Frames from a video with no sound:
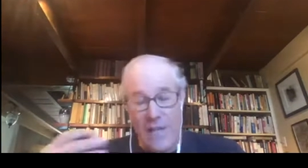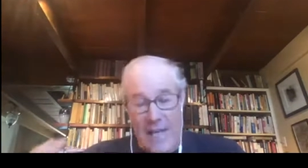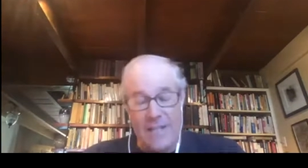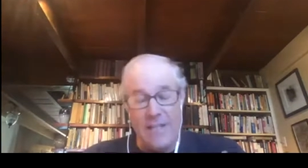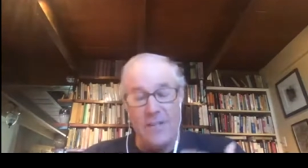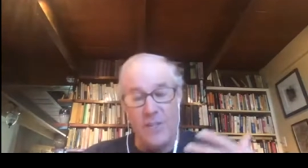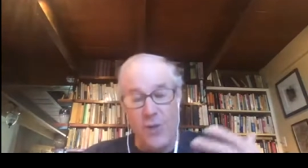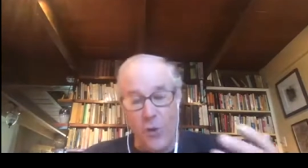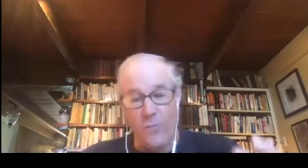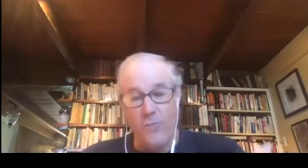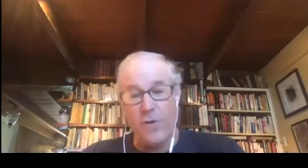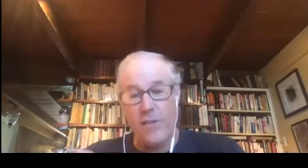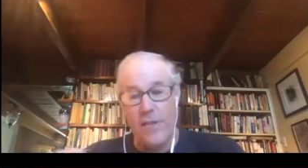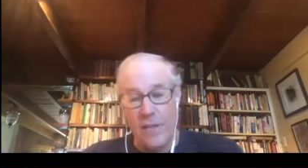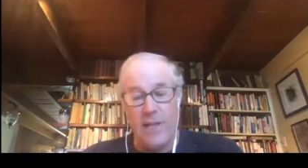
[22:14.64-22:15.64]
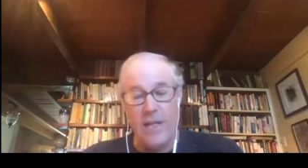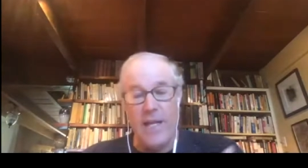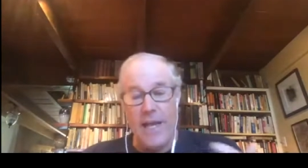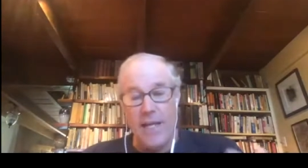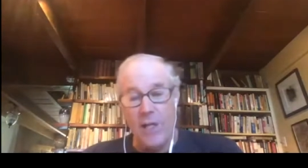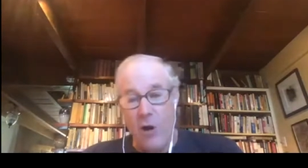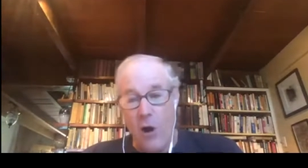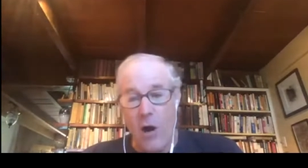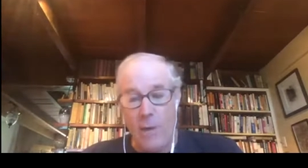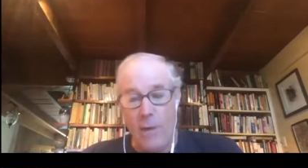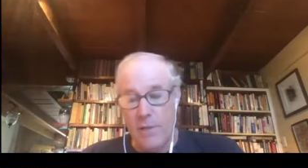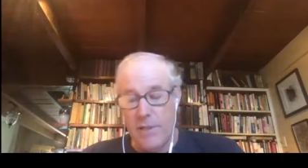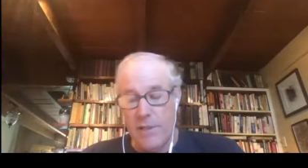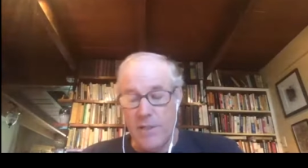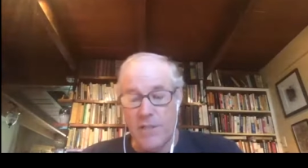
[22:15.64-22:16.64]
to this whole fertility and
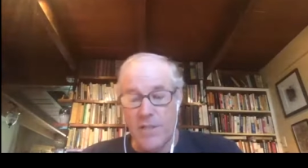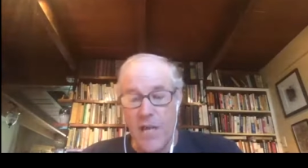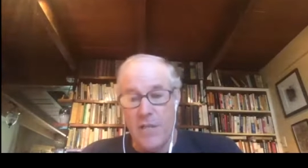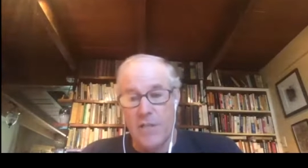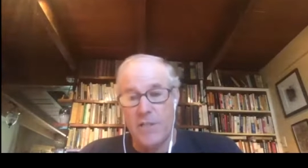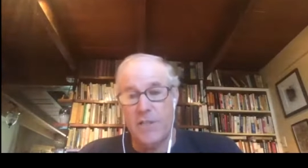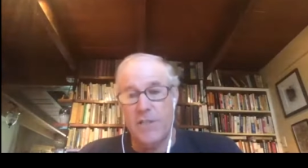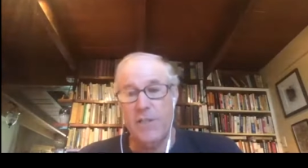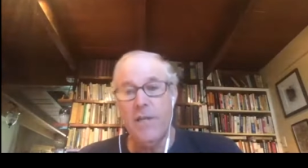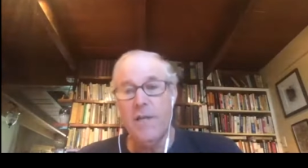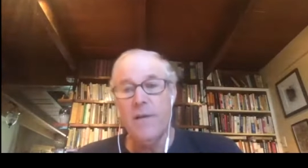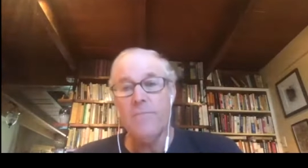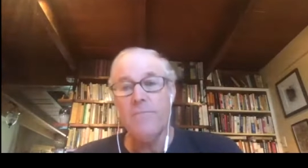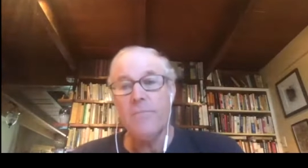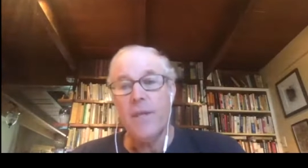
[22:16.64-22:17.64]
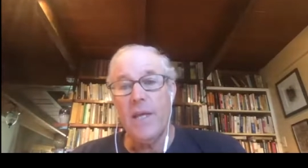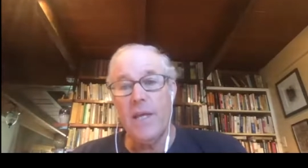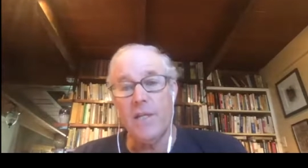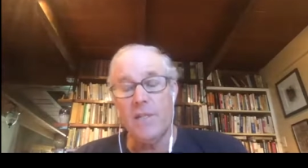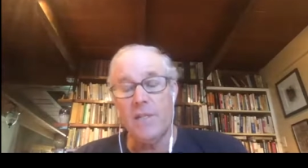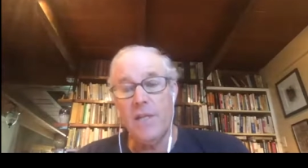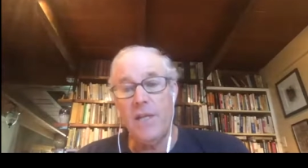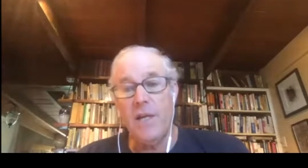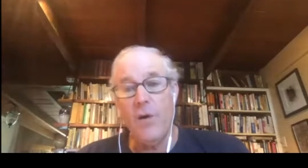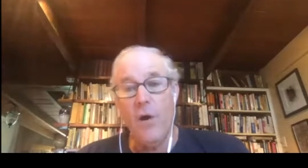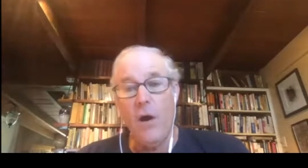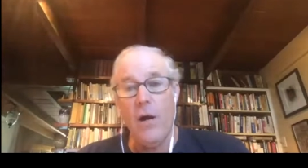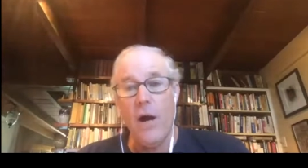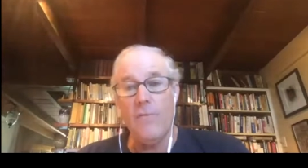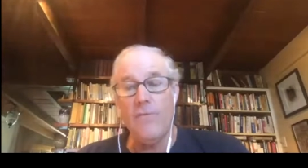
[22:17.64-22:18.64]
carbon discussion is that you know on our
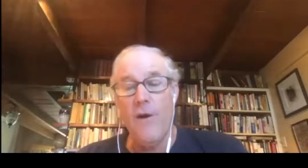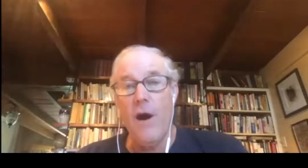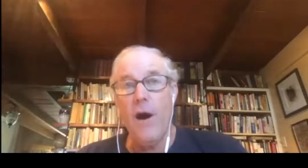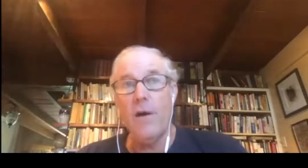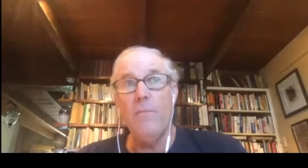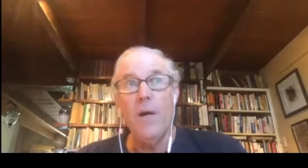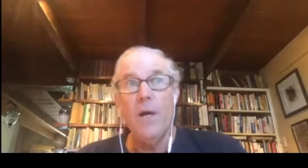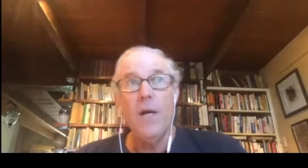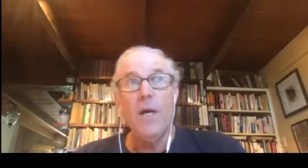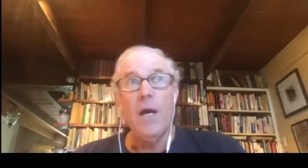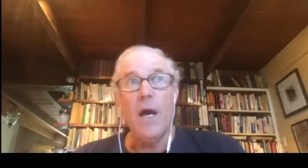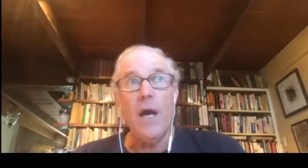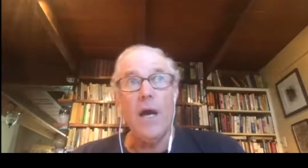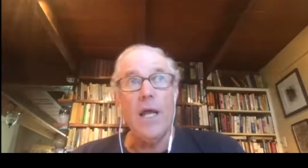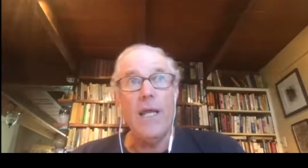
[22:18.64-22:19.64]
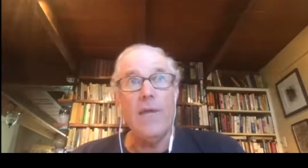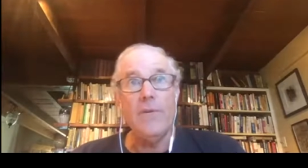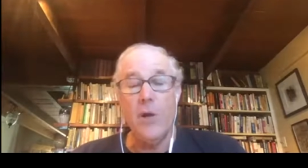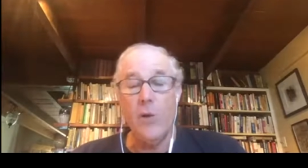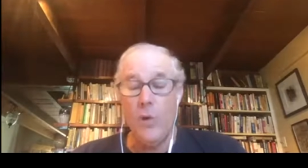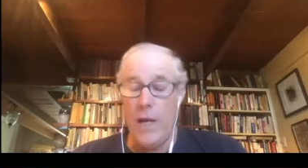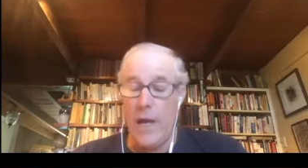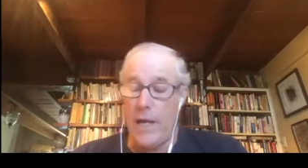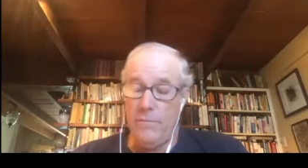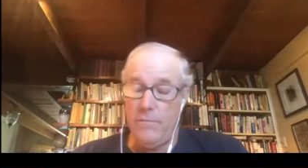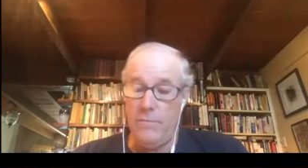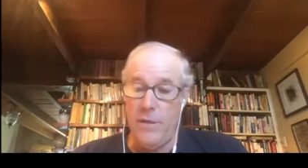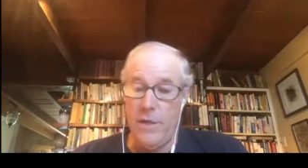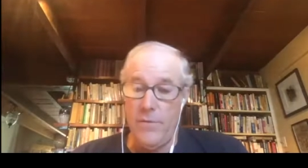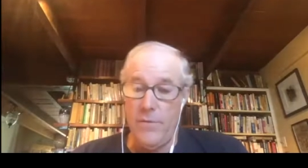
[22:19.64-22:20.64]
farm uh, even though we're not
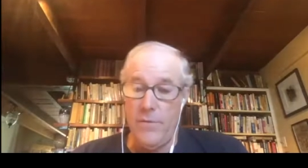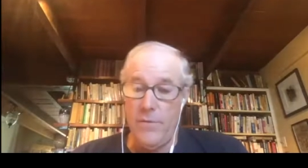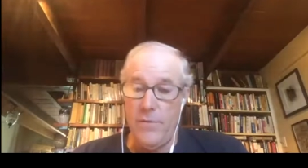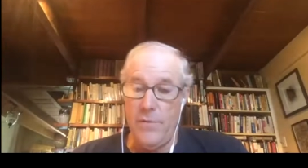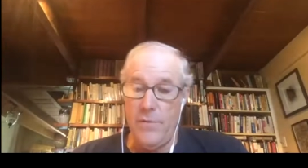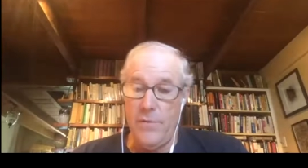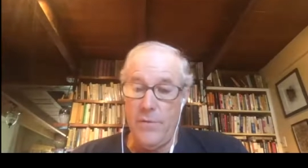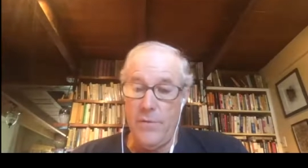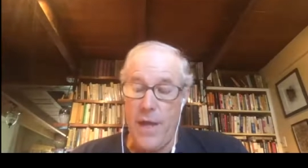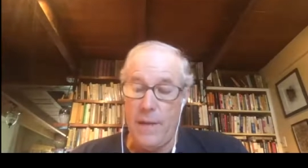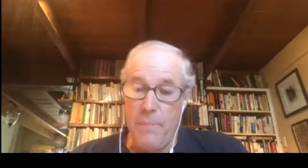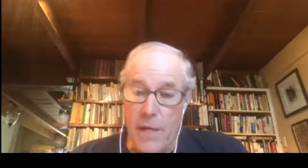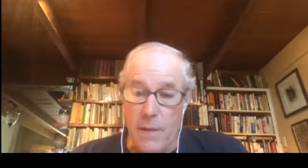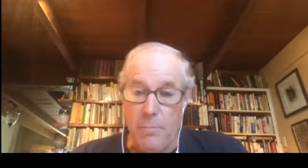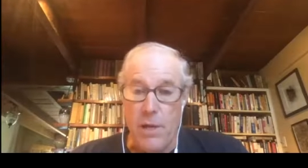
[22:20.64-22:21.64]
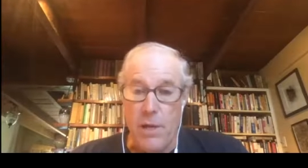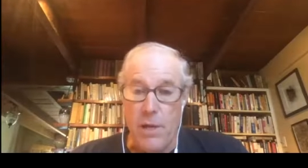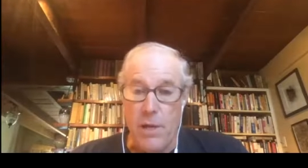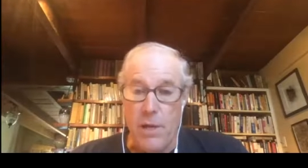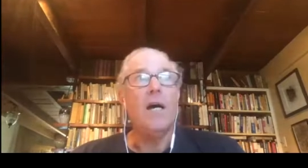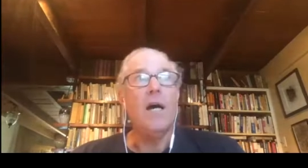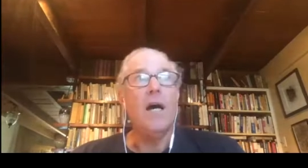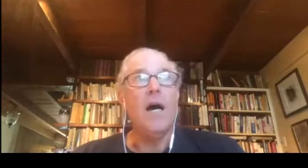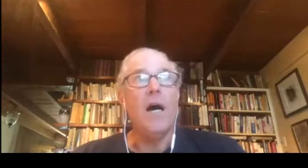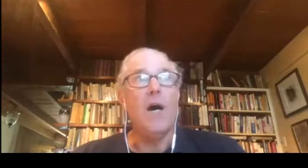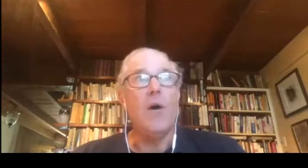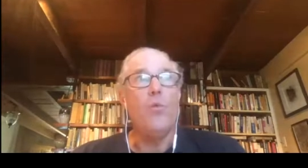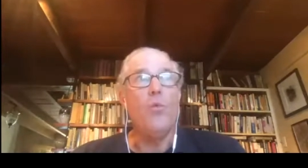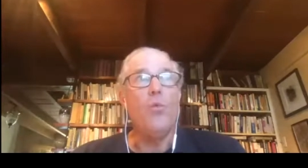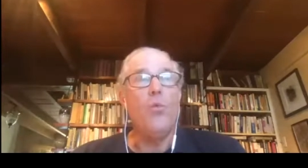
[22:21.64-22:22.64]
that big a place
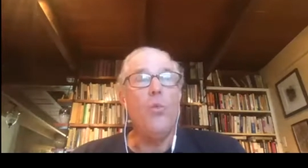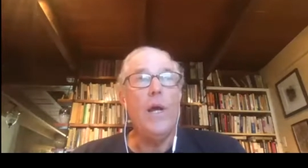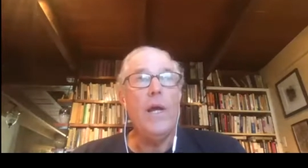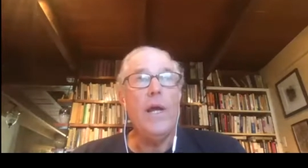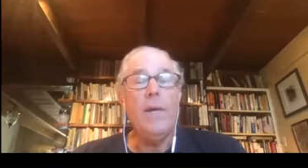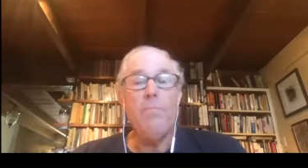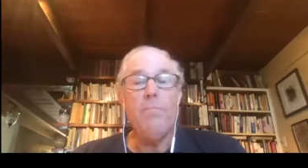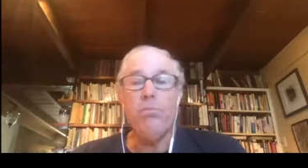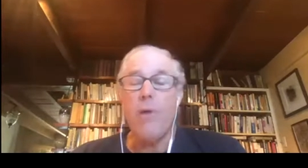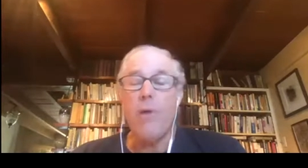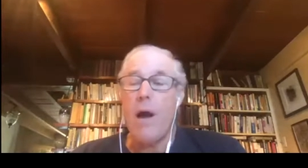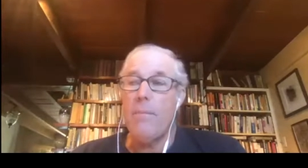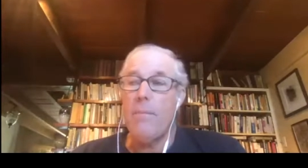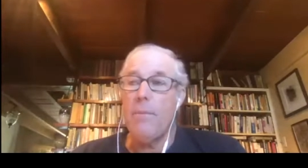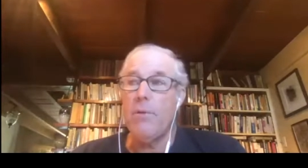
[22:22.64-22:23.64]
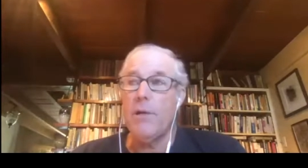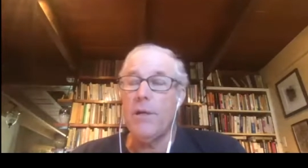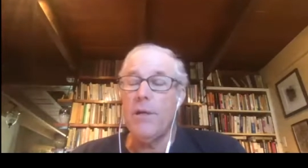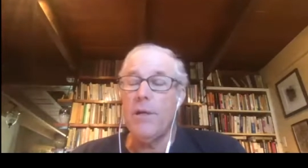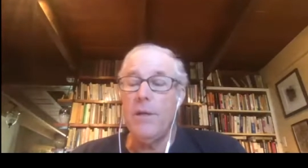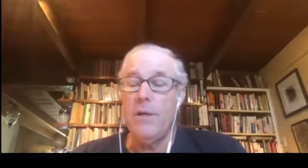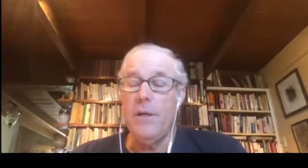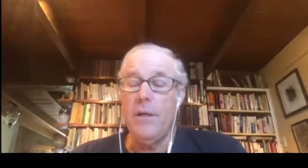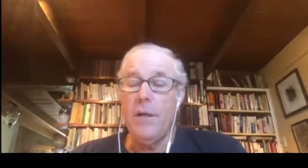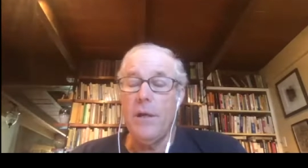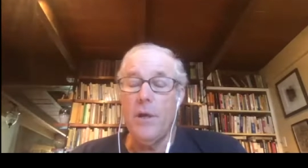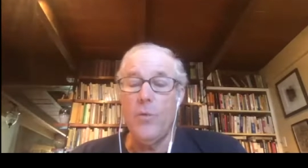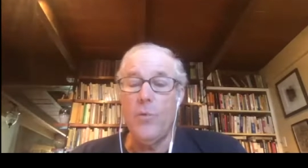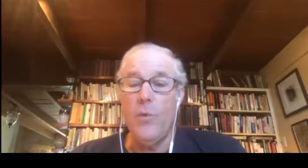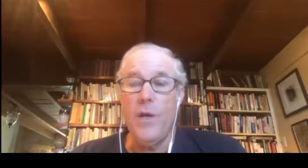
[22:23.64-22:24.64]
uh, we probably
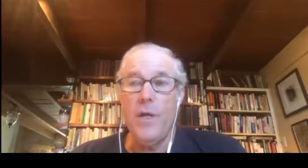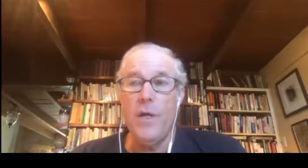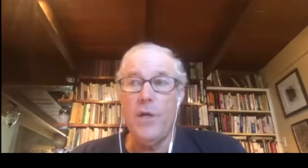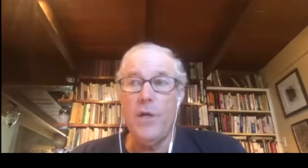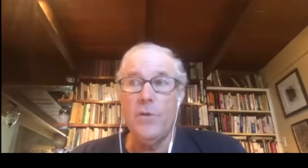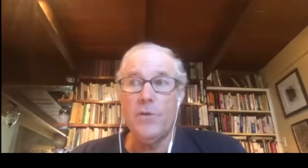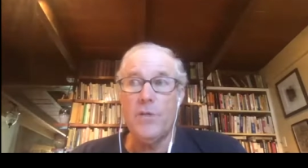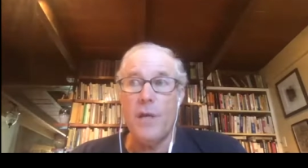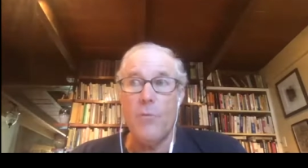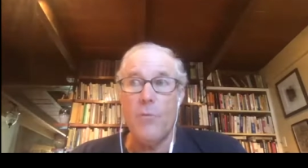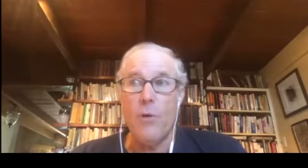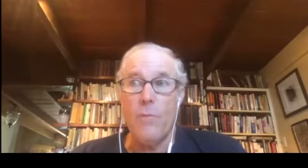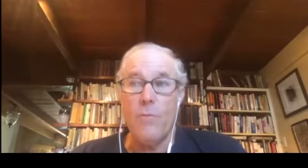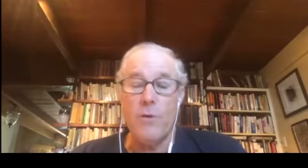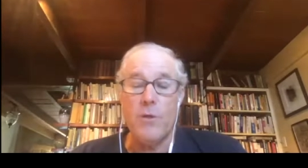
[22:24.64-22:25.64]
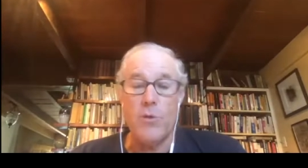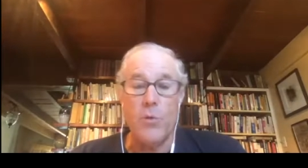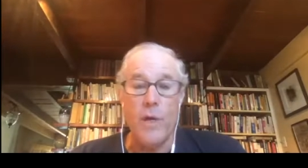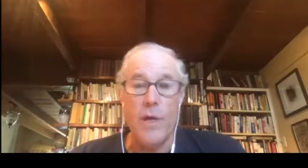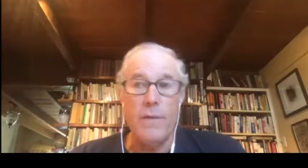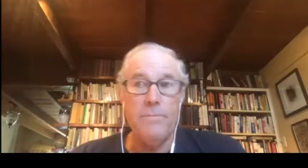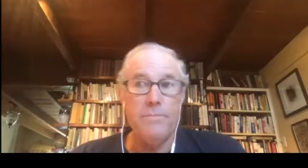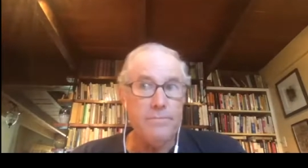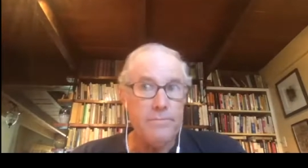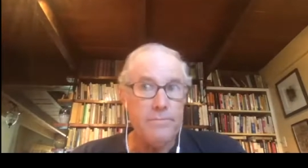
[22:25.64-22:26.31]
you know we use somewhere between